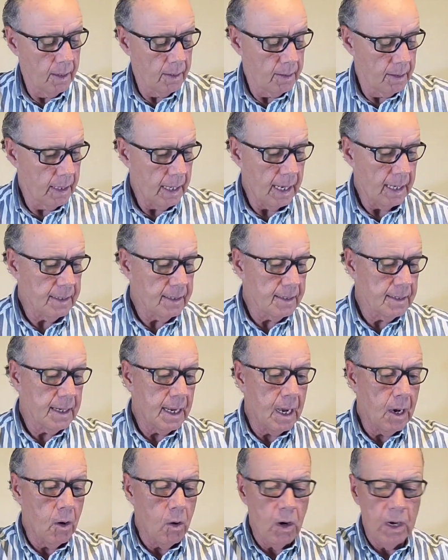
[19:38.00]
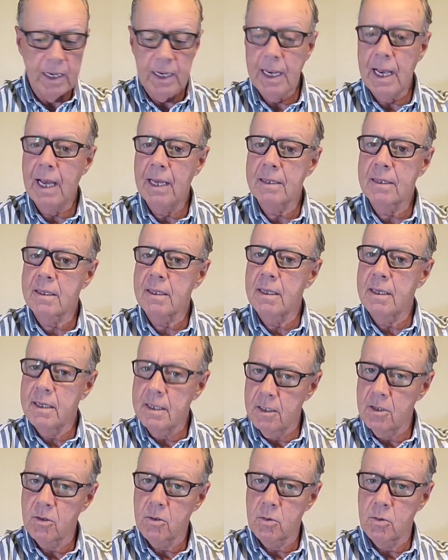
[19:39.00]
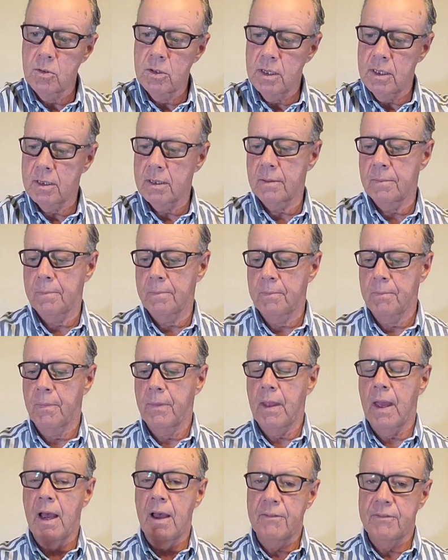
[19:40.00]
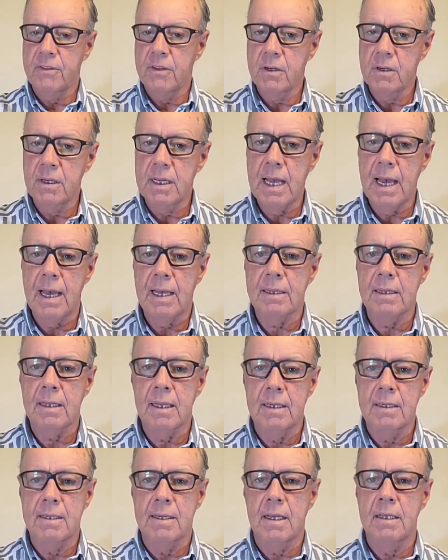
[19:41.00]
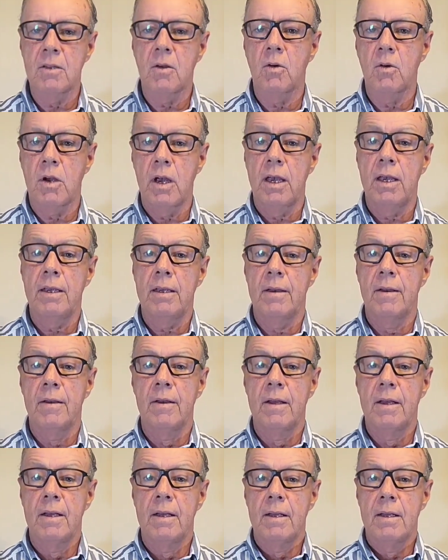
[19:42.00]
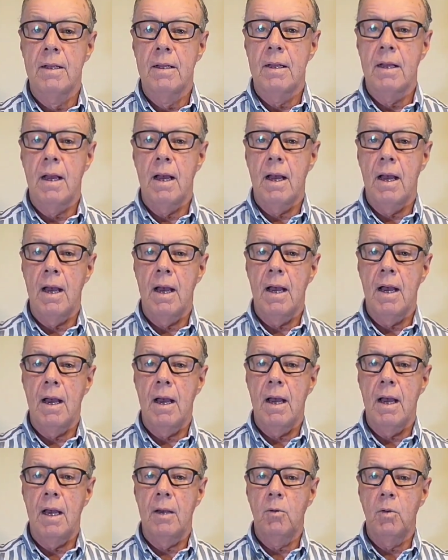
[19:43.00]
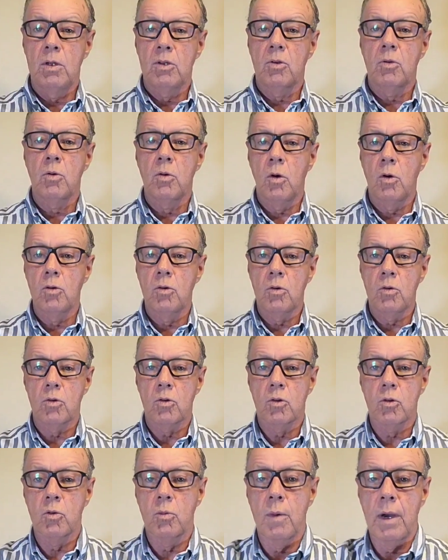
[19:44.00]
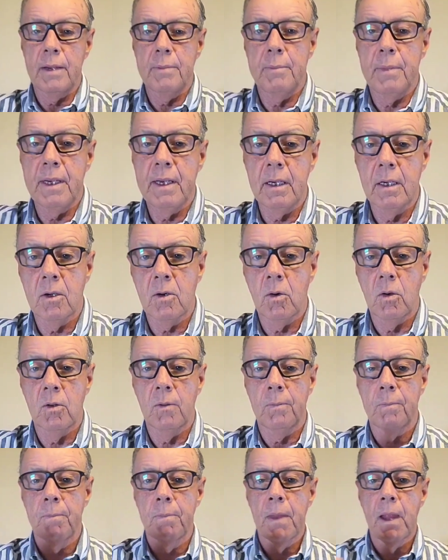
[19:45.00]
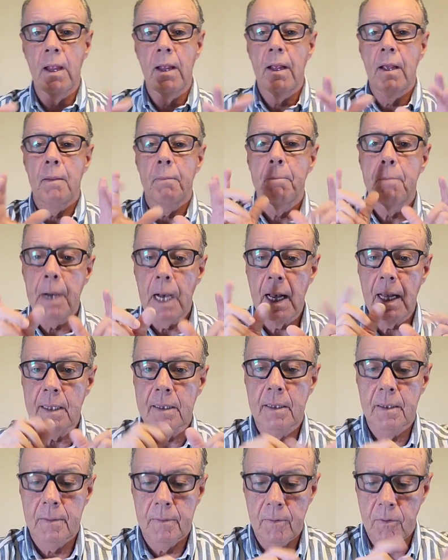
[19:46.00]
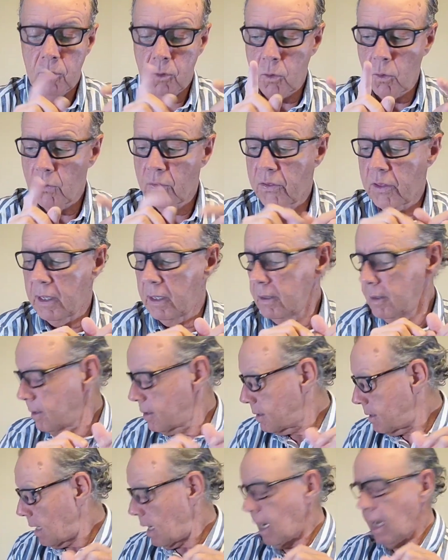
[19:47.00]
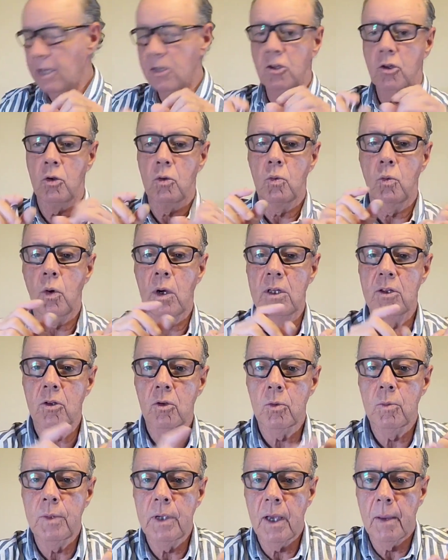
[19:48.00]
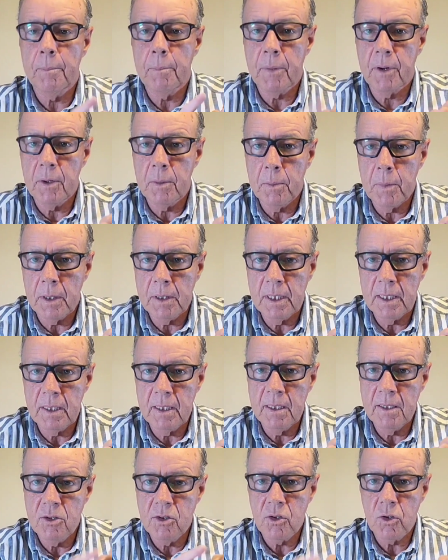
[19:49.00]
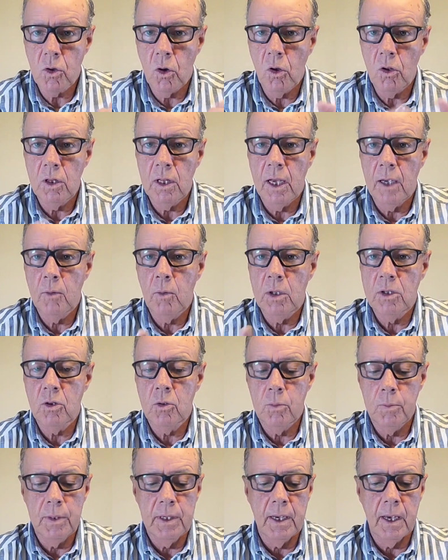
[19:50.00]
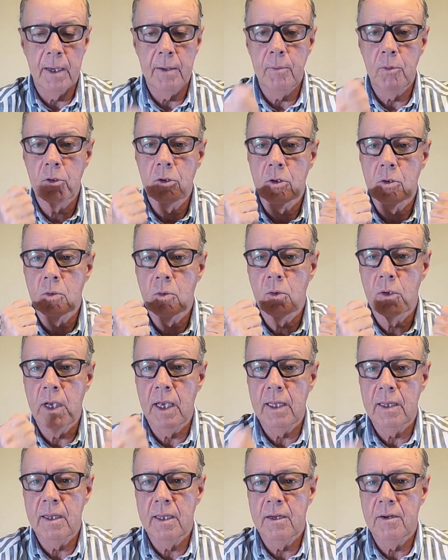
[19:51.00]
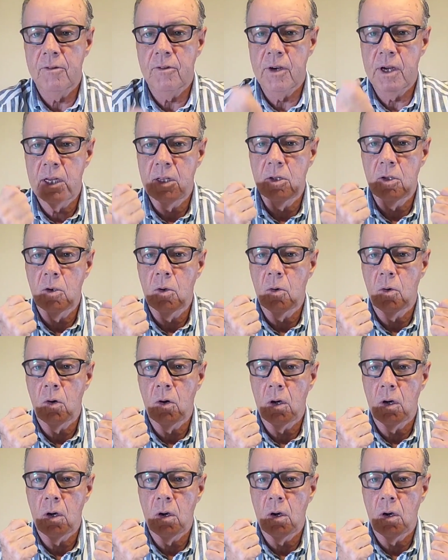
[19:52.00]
that's how I got into it. After that, I said, okay, I want to go to my vehicle. But two things. I don't want to be a permanent install. I want to be able to get the radio